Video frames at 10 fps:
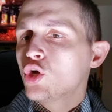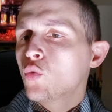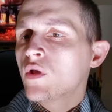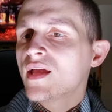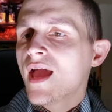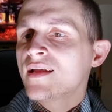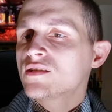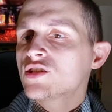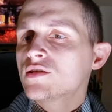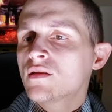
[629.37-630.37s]
We
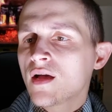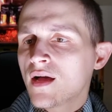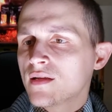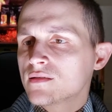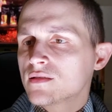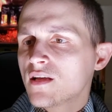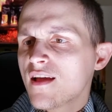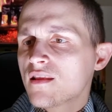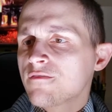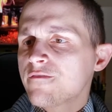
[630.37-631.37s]
entered the hut,
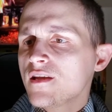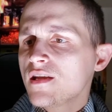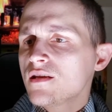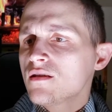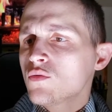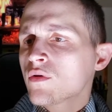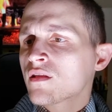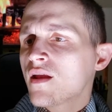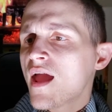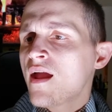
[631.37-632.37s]
the fiend with
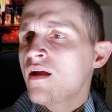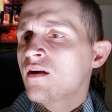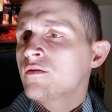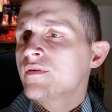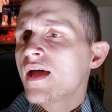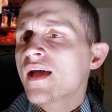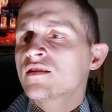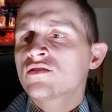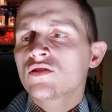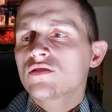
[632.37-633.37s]
an air of
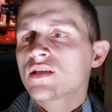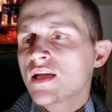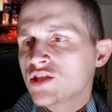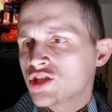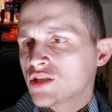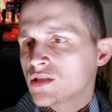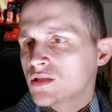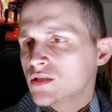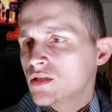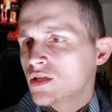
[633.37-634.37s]

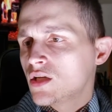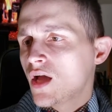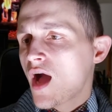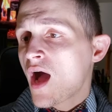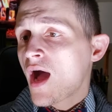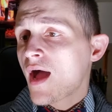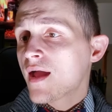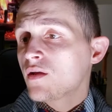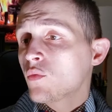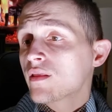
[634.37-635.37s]
exultation,
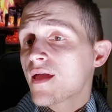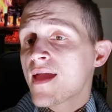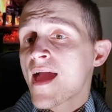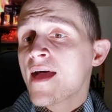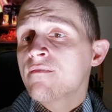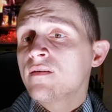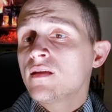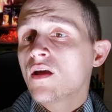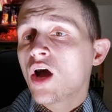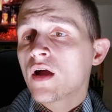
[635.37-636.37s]
I with a
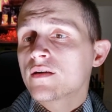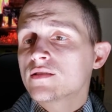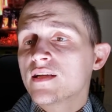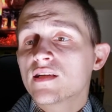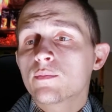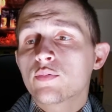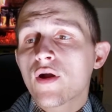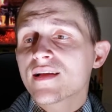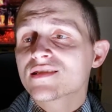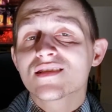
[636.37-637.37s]
heavy heart and
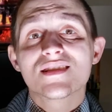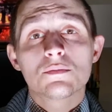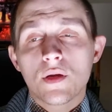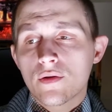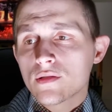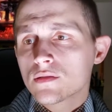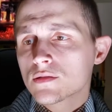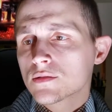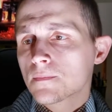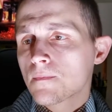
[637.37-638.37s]
depressed spirits.